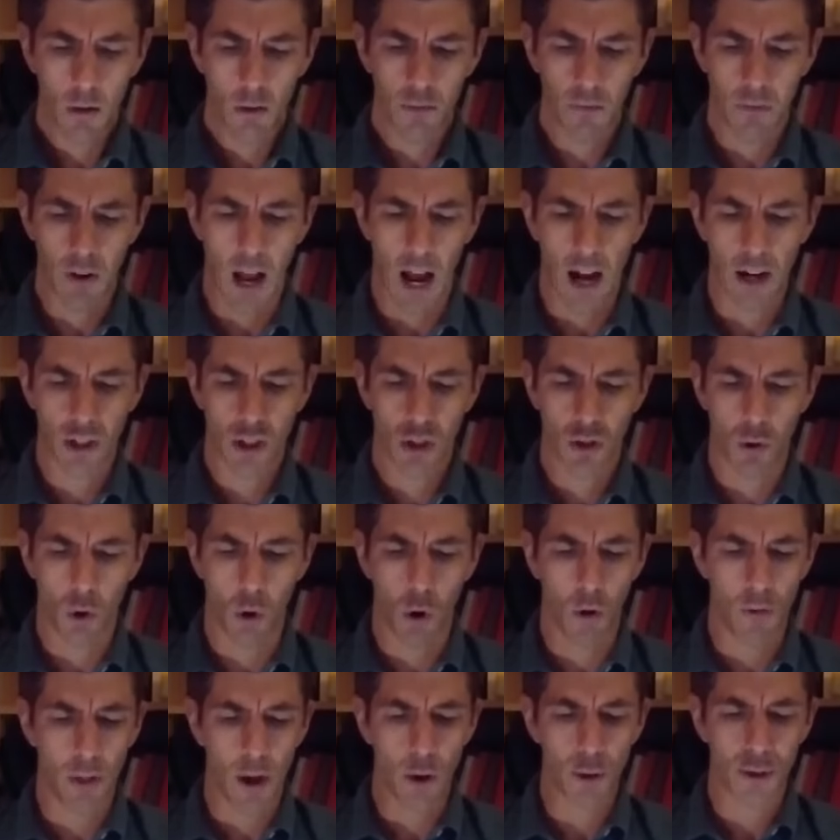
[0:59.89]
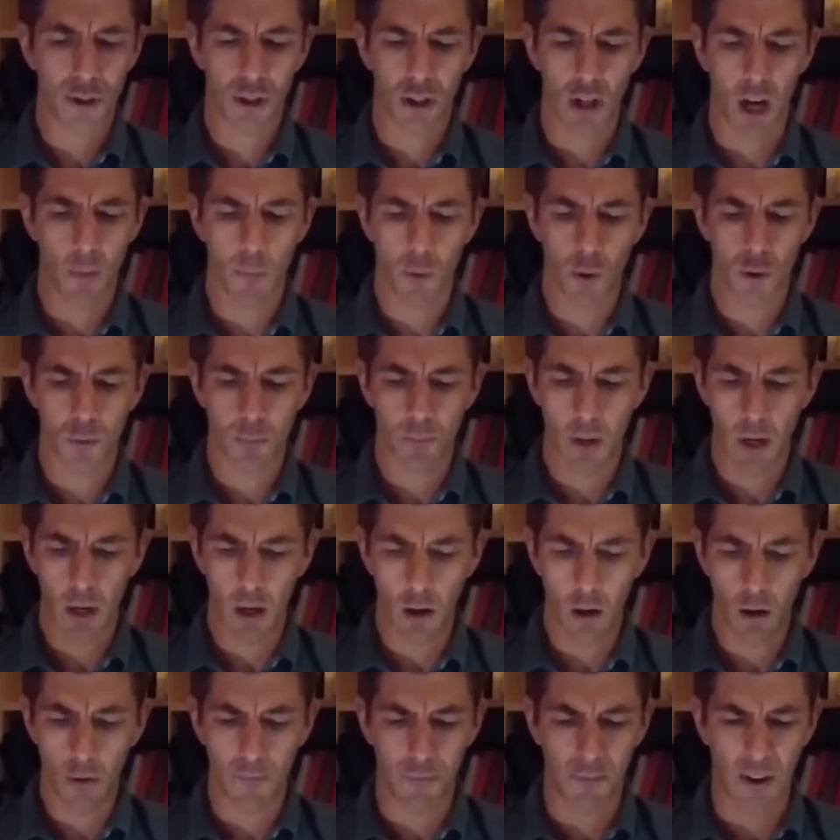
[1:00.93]
Flashed all their sabers
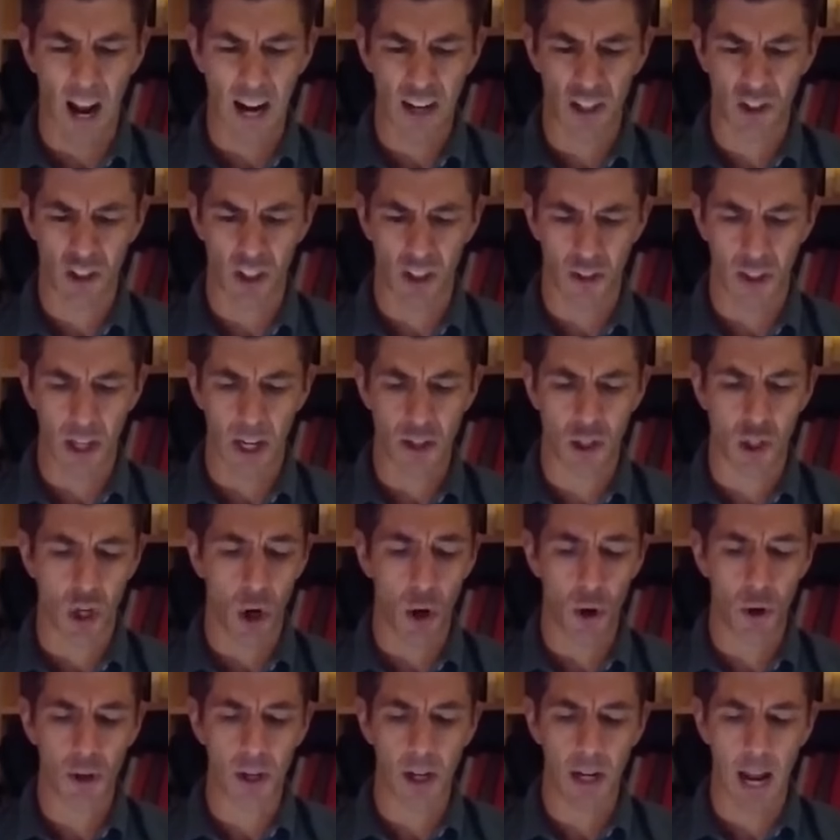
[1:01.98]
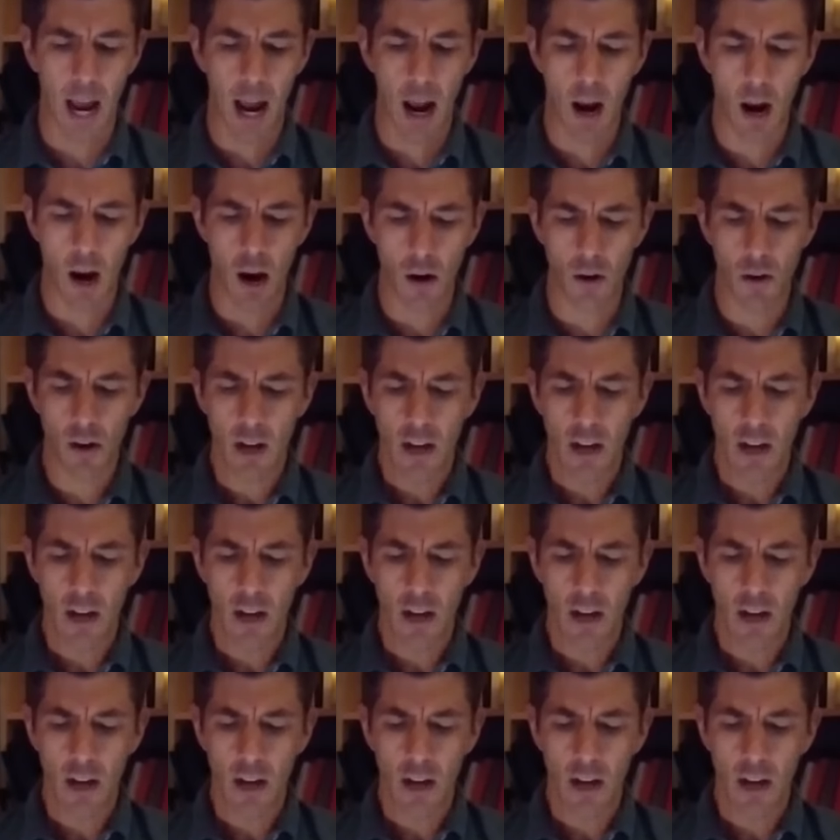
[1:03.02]
bare, flashed as they turned in air,